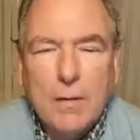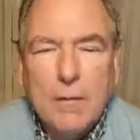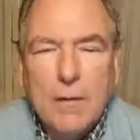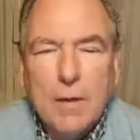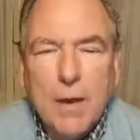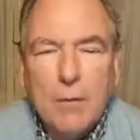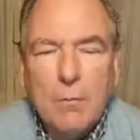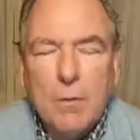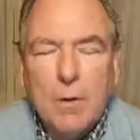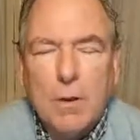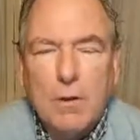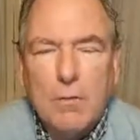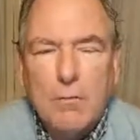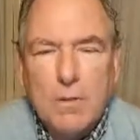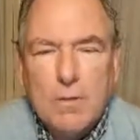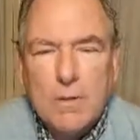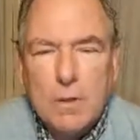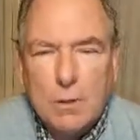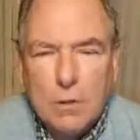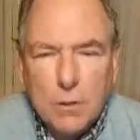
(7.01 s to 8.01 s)
today we're going to
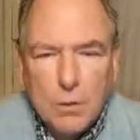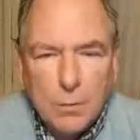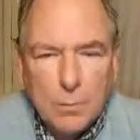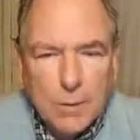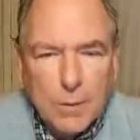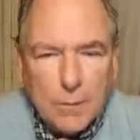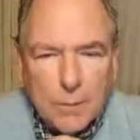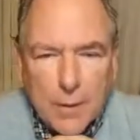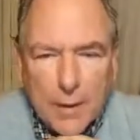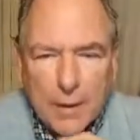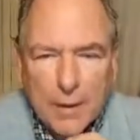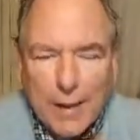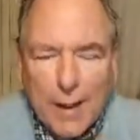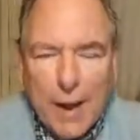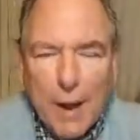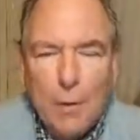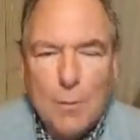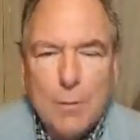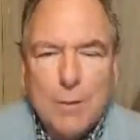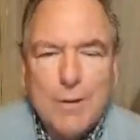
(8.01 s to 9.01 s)
visit a little bit about
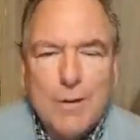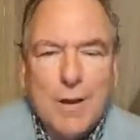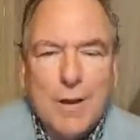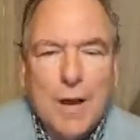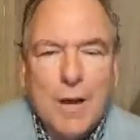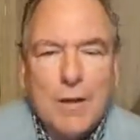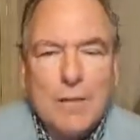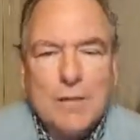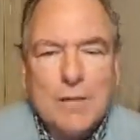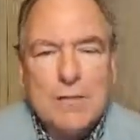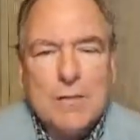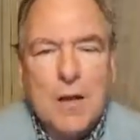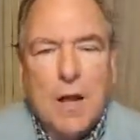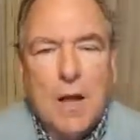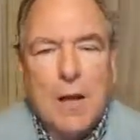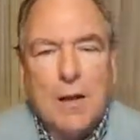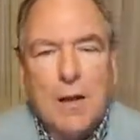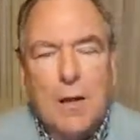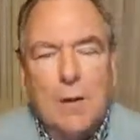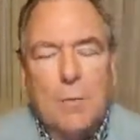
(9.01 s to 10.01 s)
Albert
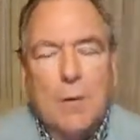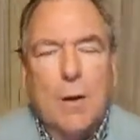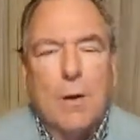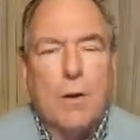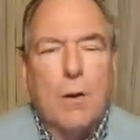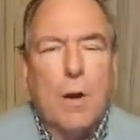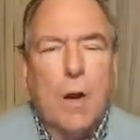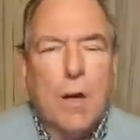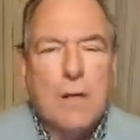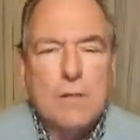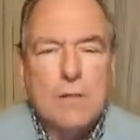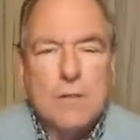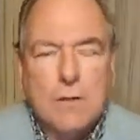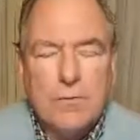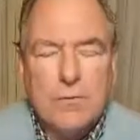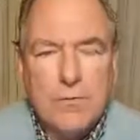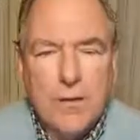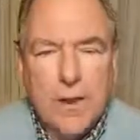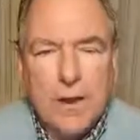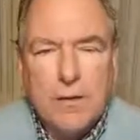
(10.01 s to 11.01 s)
Einstein and about cause and
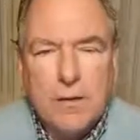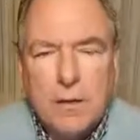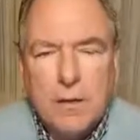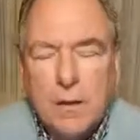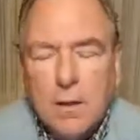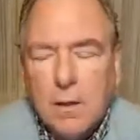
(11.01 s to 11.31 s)
effect.